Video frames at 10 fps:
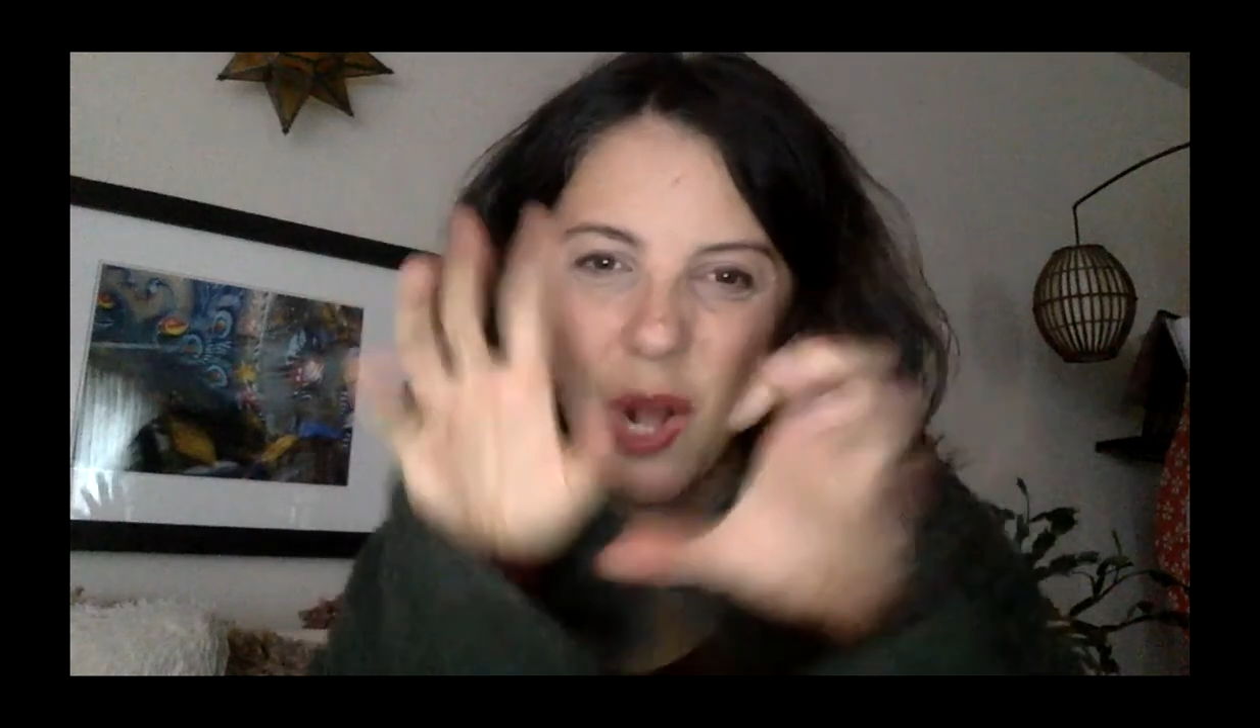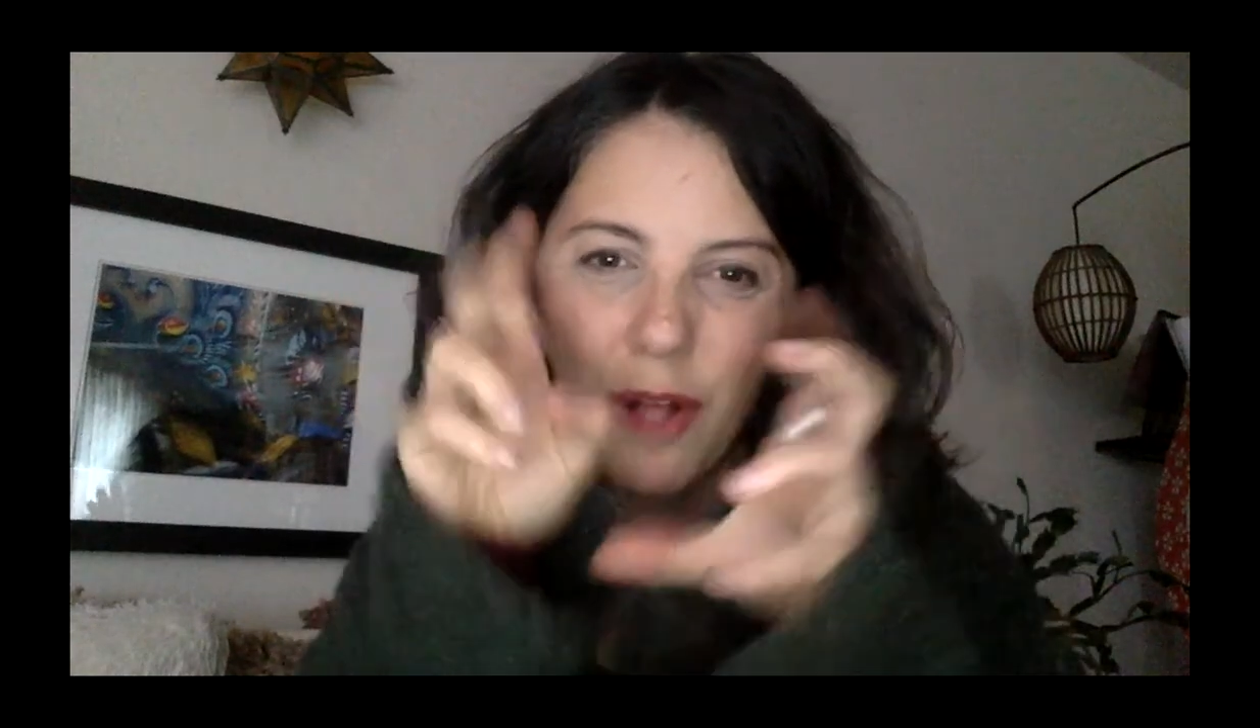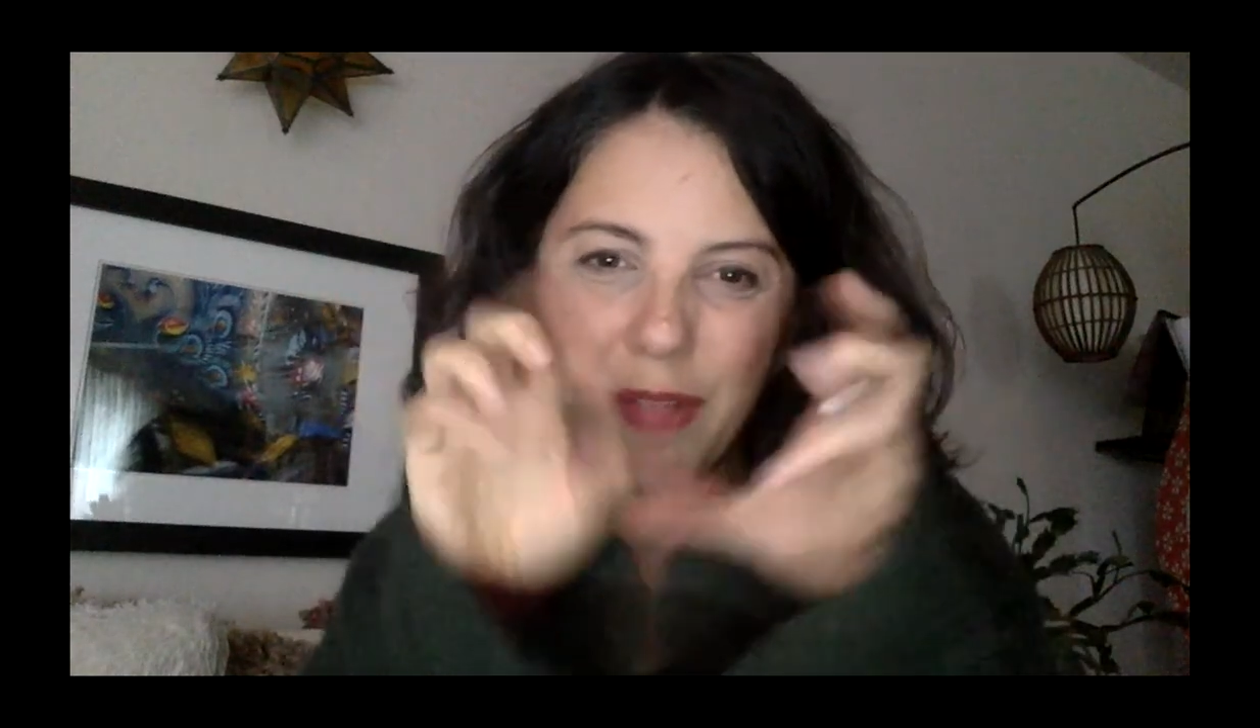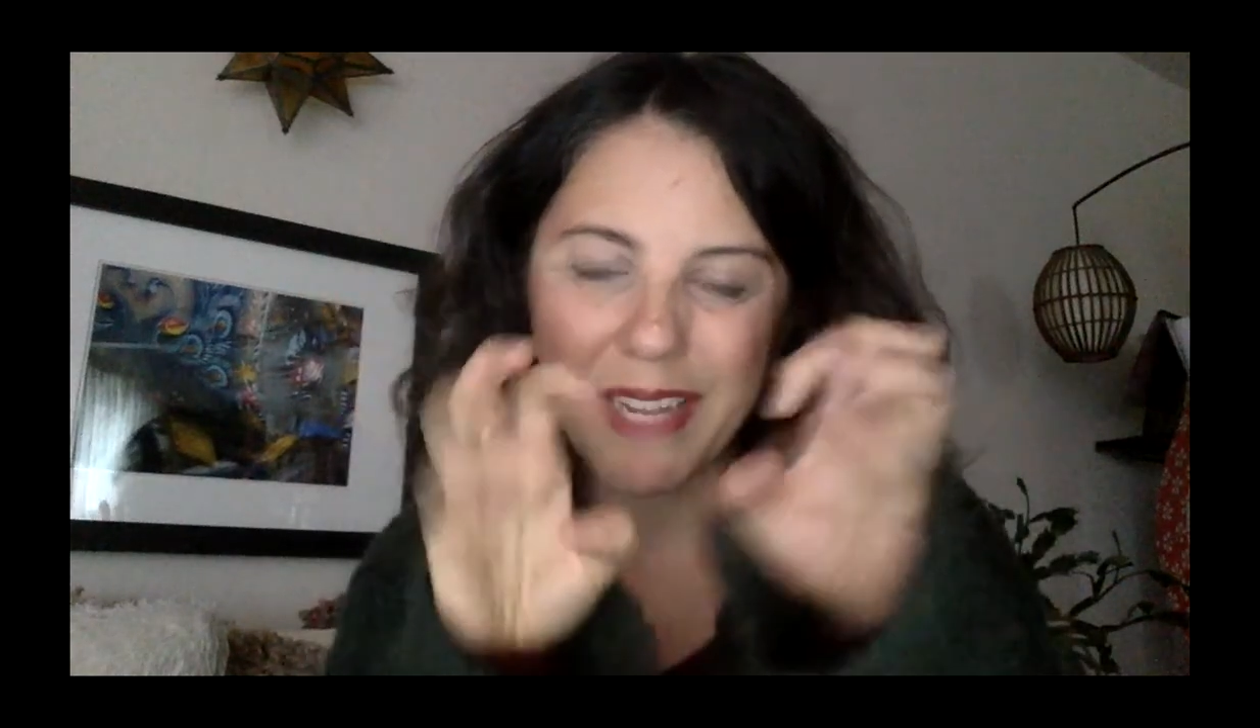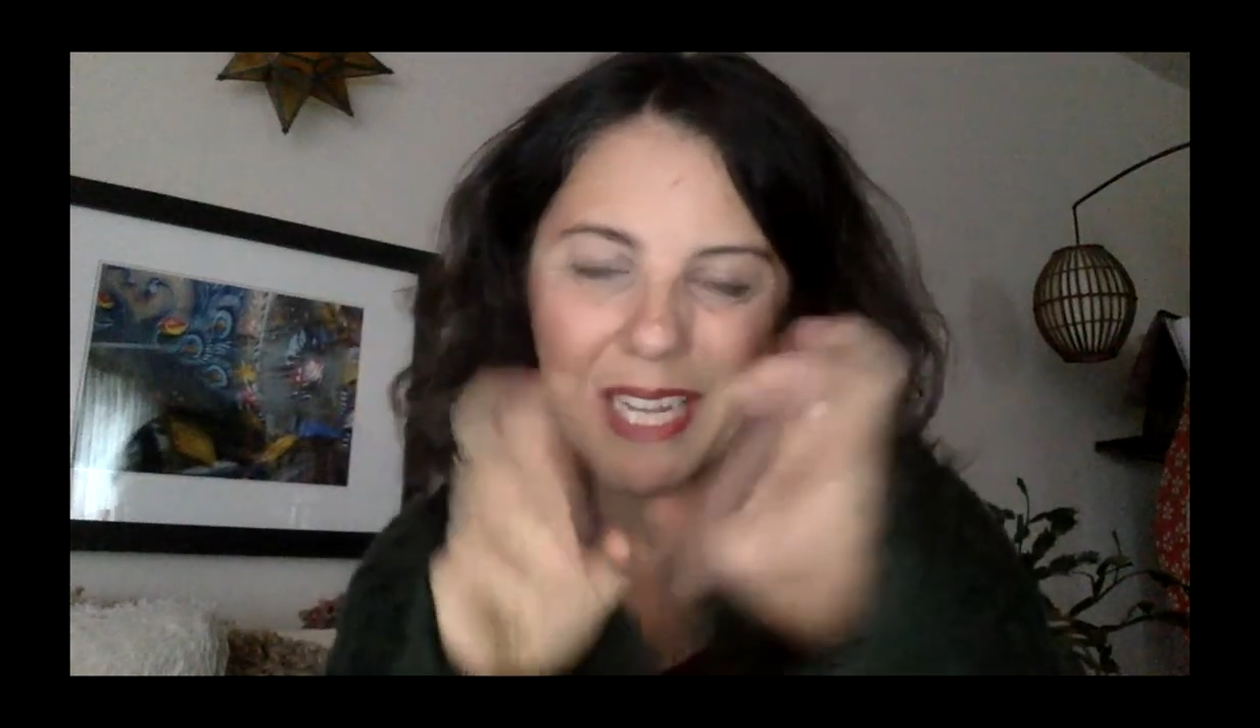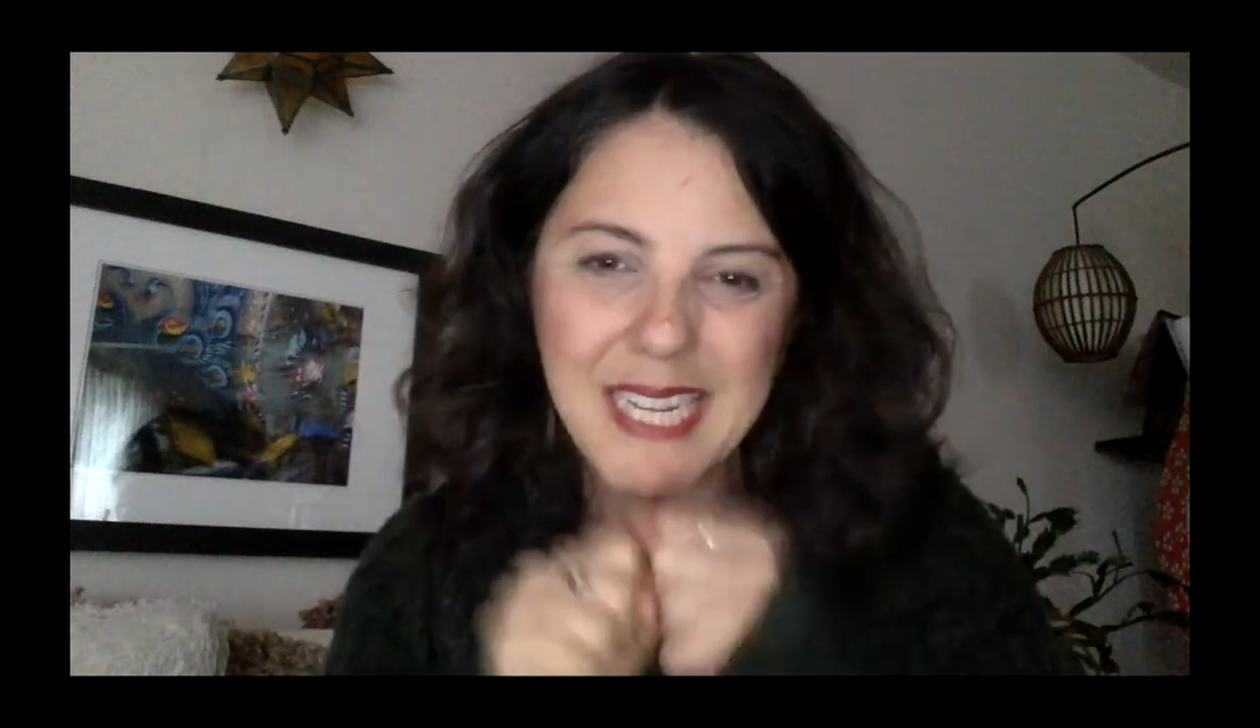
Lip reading: all the little